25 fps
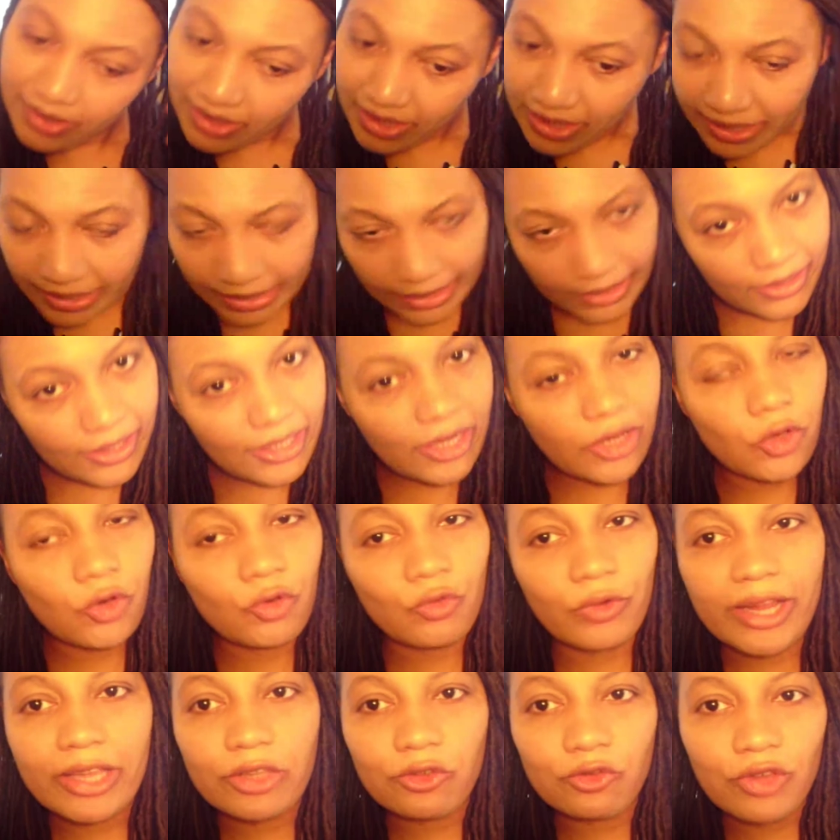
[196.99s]
He did a
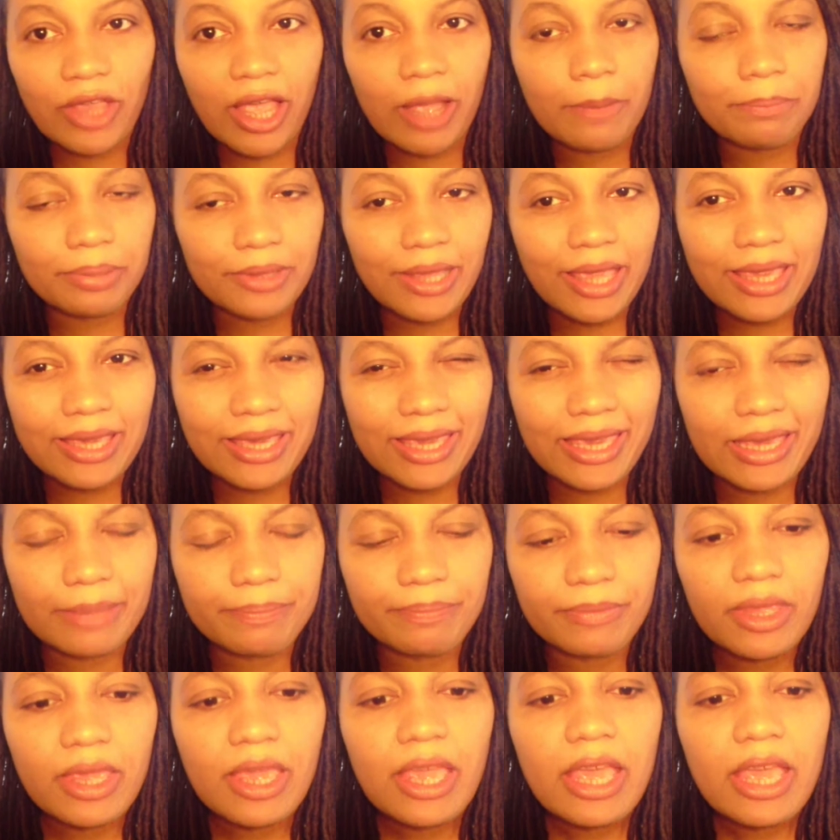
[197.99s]
great job playing him,